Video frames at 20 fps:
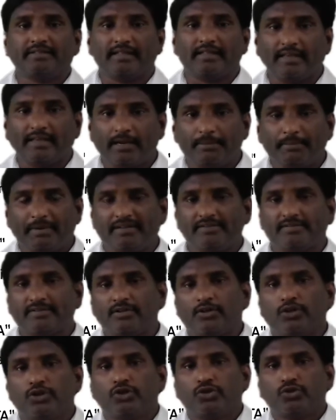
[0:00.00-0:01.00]
the
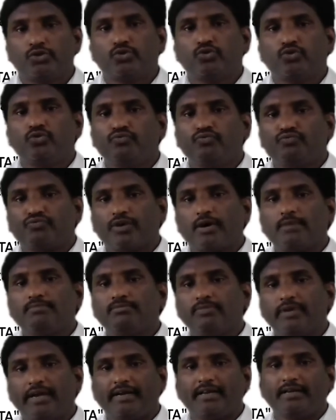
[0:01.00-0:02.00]
elements to
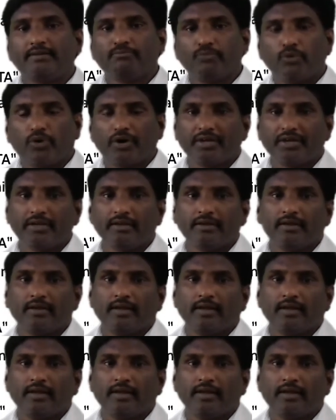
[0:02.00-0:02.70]
from heading body,